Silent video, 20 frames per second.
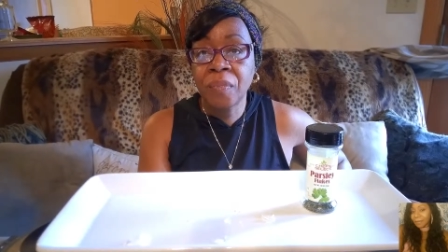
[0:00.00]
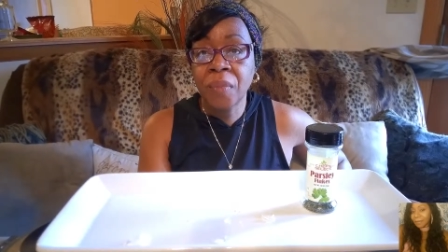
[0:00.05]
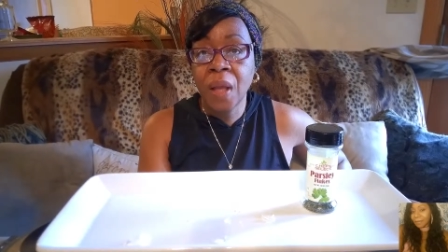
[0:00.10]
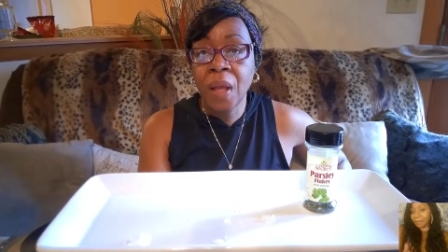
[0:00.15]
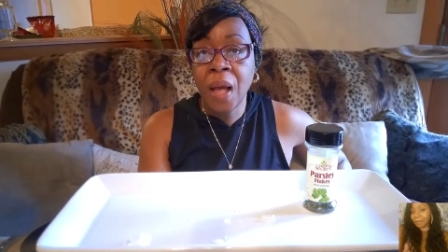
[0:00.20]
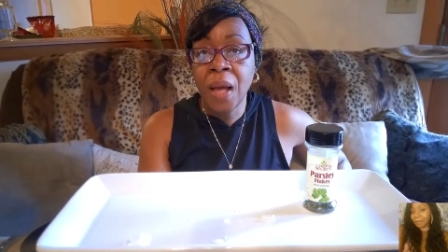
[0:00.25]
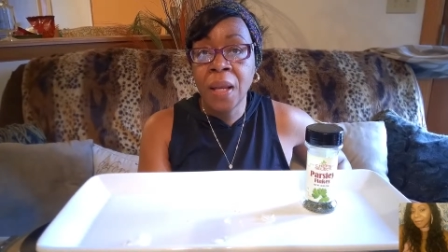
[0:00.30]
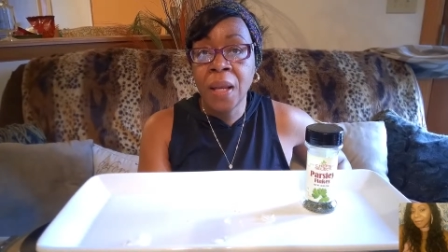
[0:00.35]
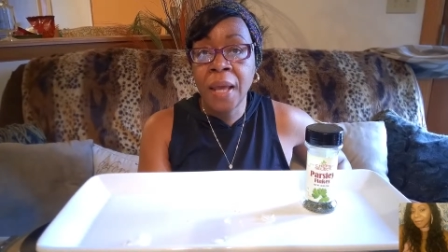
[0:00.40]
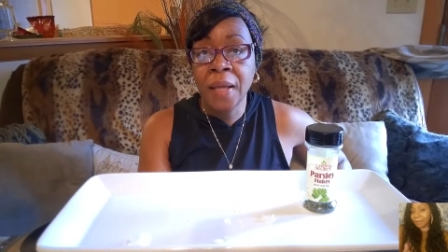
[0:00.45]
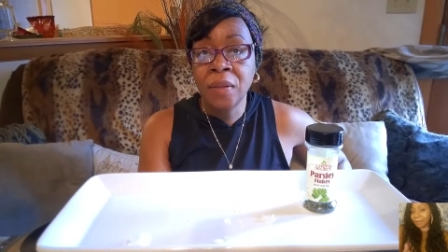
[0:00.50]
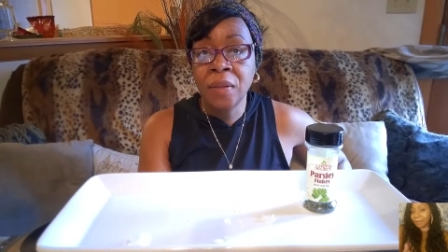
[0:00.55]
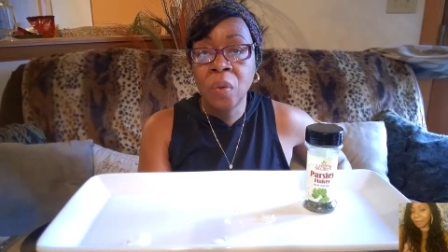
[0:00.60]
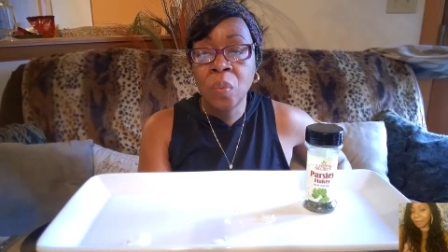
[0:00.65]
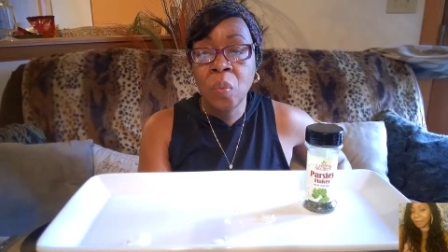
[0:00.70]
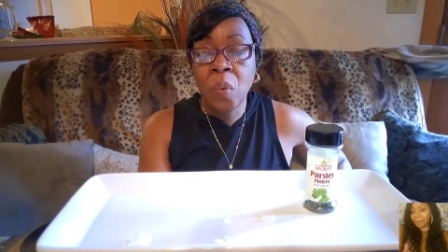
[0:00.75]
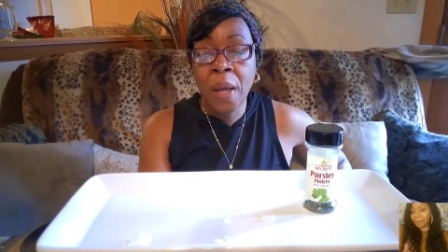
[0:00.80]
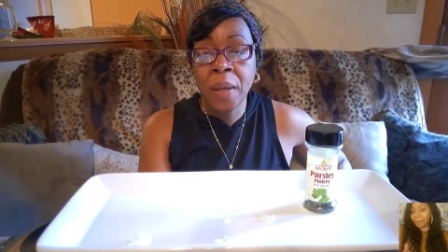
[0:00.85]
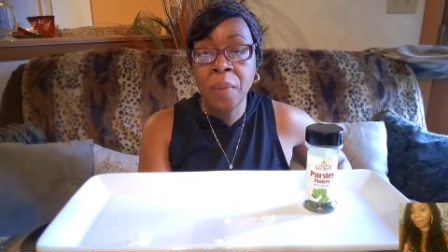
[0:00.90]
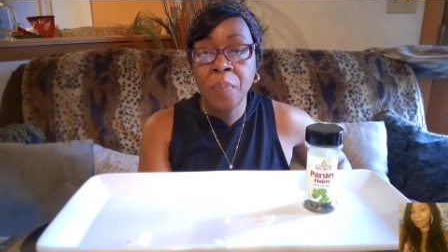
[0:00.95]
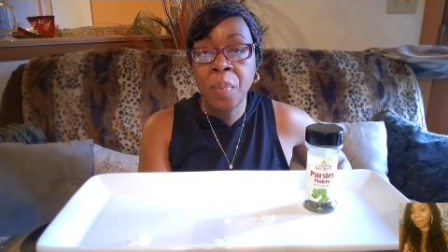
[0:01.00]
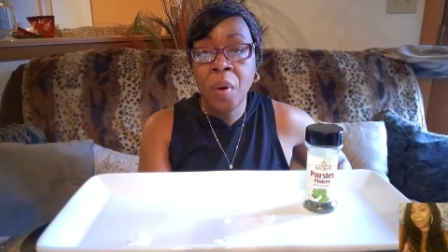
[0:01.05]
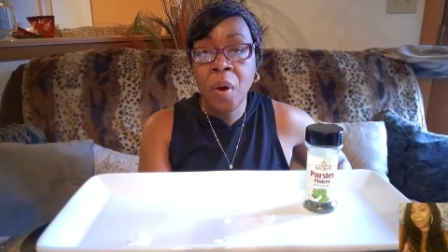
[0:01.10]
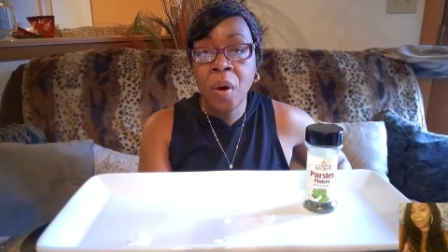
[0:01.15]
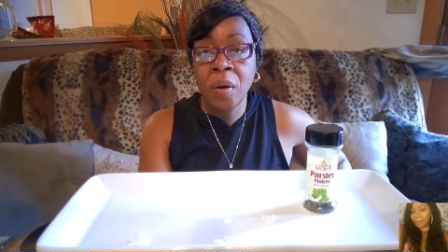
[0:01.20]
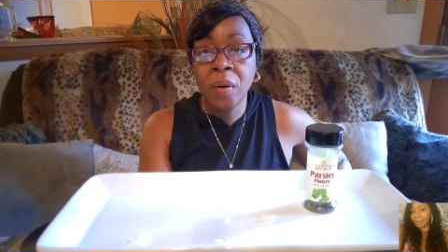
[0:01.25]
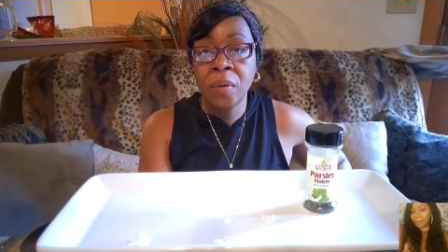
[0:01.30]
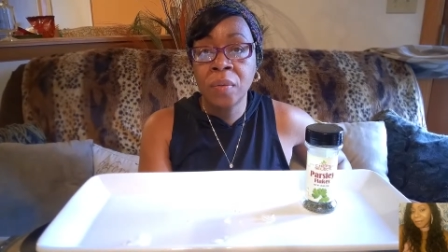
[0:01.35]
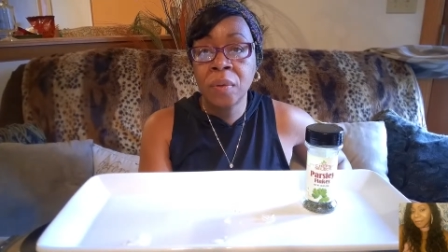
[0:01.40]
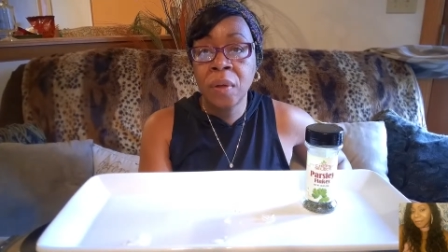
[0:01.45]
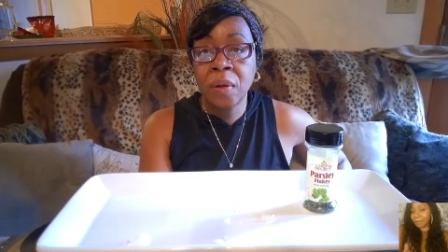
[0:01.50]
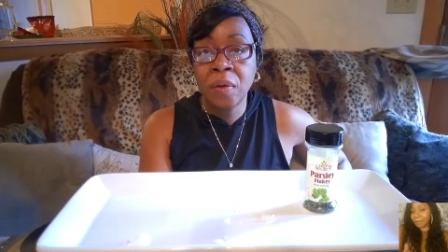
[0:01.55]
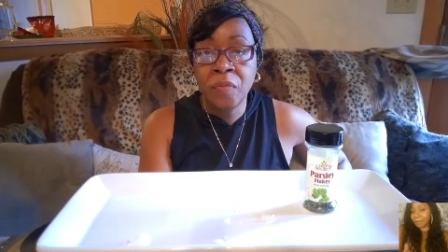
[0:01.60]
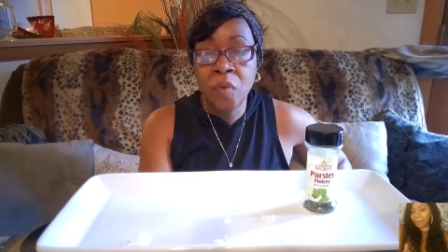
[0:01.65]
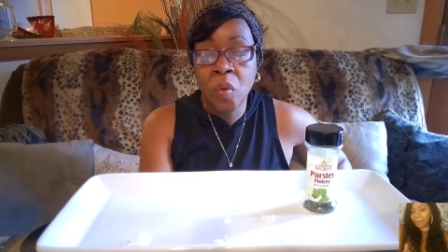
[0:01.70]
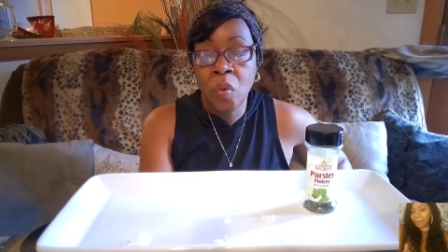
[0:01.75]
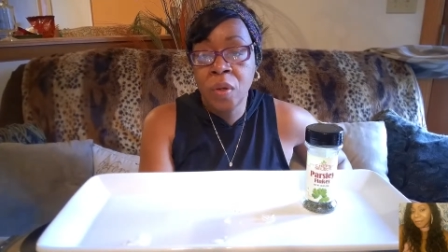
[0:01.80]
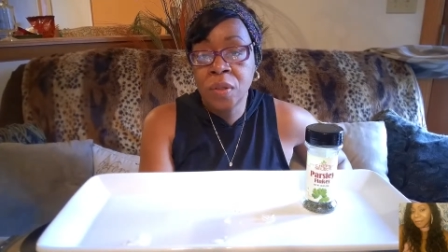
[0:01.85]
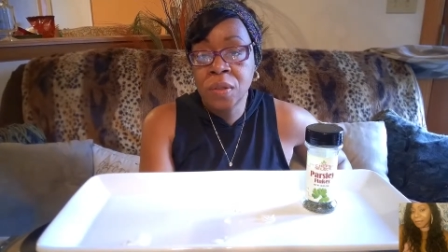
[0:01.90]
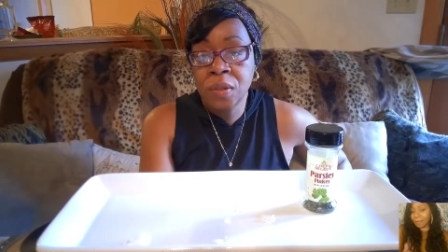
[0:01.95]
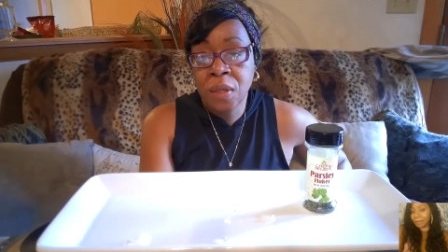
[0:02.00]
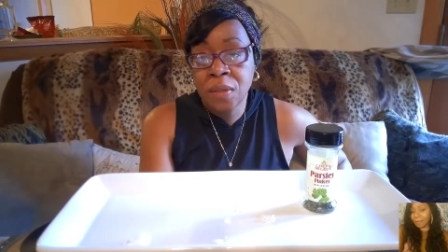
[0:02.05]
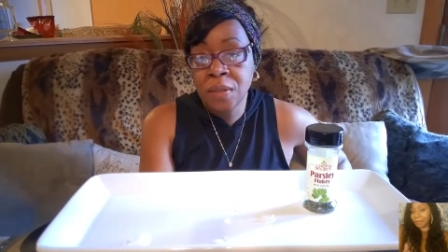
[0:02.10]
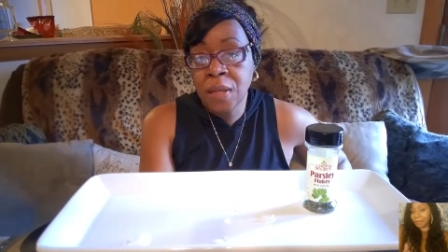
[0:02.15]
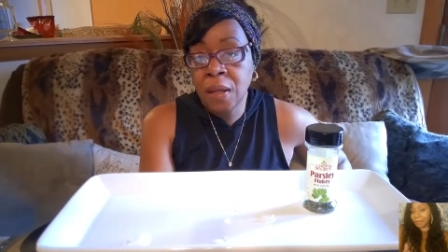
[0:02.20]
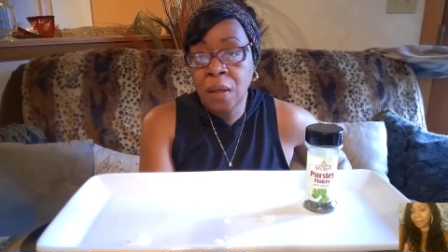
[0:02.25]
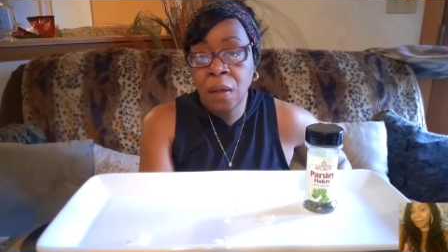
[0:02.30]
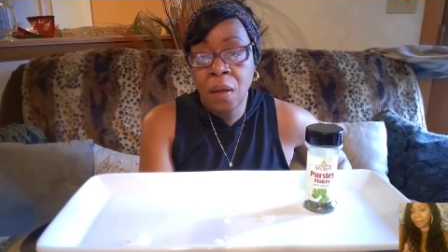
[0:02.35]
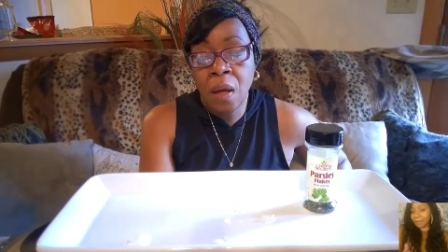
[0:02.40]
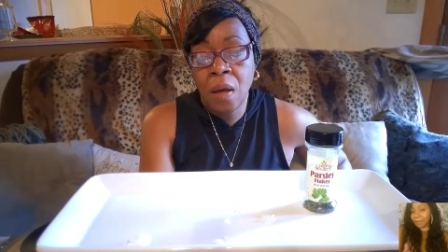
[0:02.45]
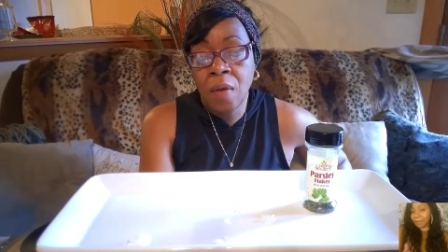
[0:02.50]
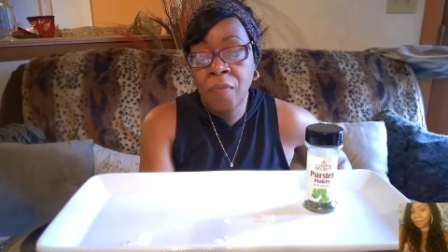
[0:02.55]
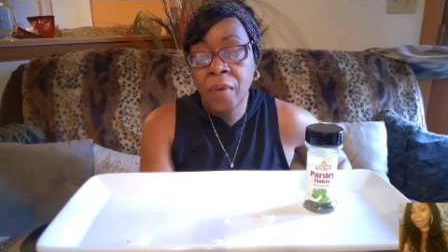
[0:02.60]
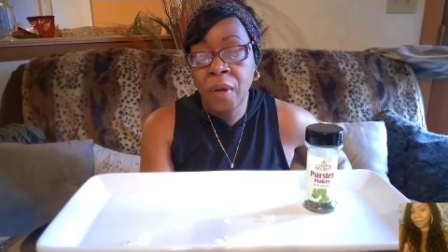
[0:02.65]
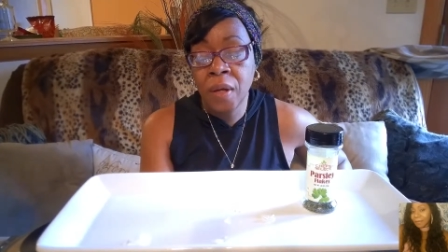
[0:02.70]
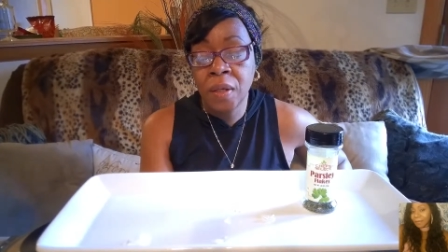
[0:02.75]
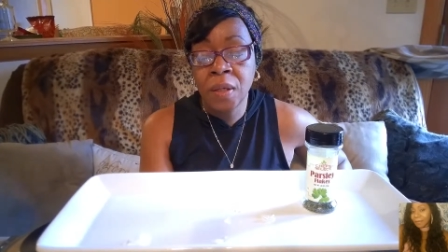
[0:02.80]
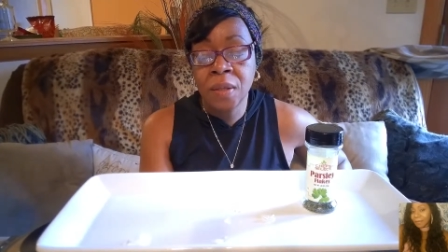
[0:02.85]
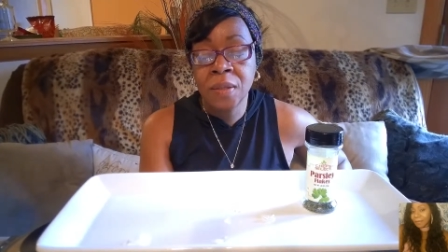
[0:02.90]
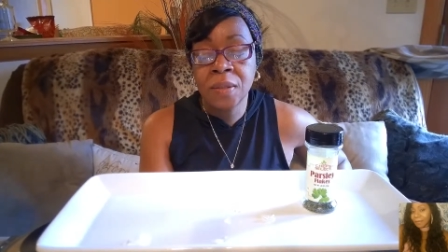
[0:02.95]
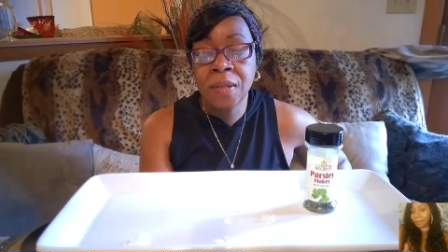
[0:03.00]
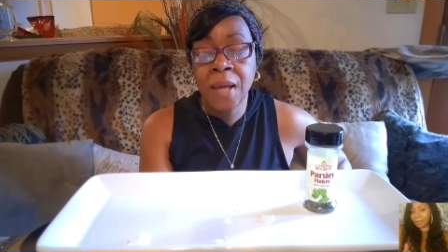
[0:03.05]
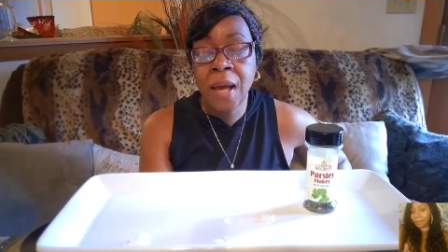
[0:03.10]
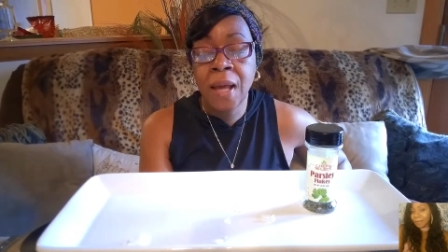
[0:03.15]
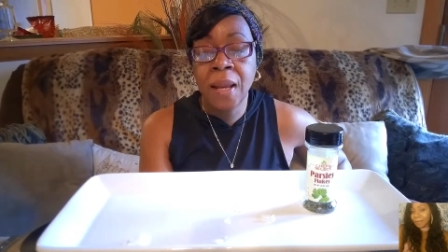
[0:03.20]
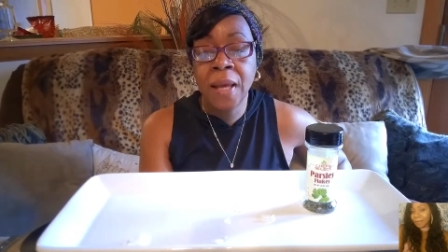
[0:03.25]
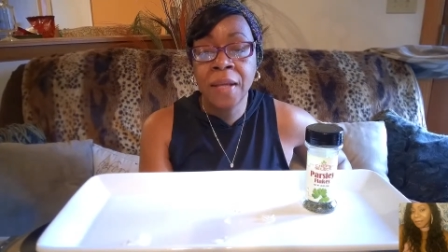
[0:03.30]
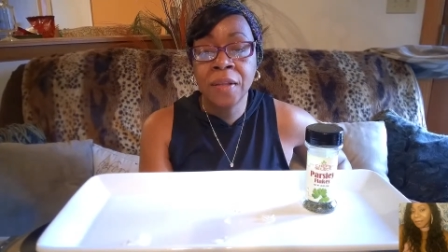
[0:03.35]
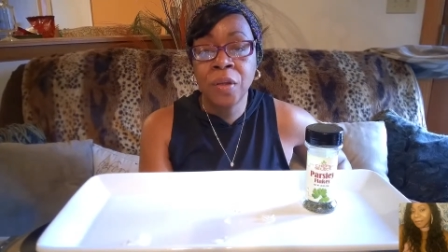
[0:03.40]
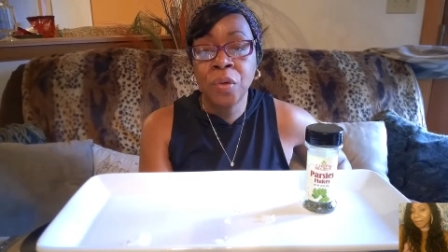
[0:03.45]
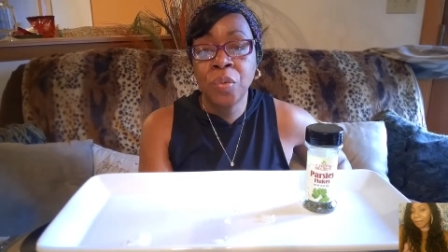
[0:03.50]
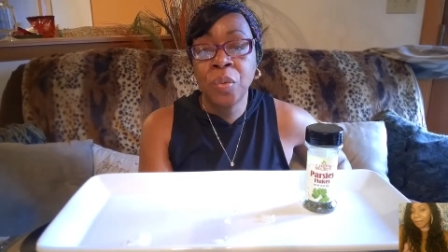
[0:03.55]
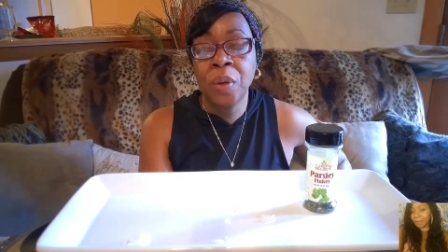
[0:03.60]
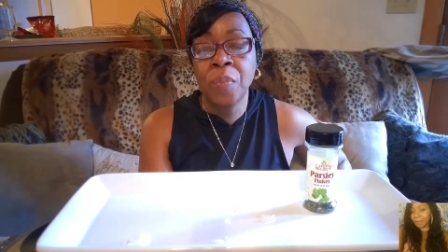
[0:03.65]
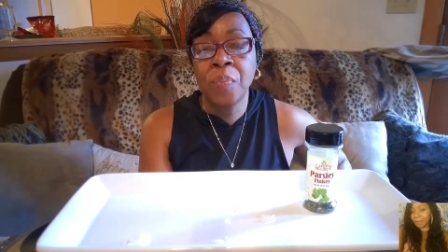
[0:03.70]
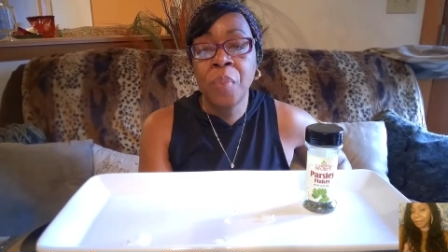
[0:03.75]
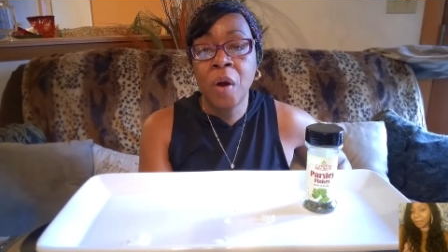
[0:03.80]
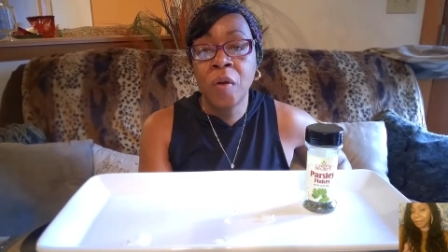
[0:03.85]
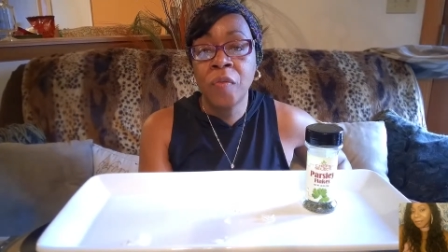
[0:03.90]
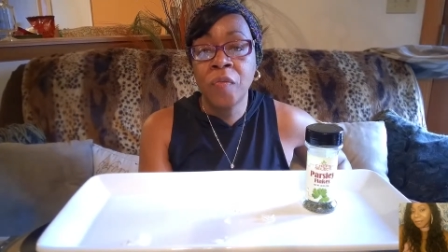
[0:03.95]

I like the white part, of course, because I love onions. I like the green part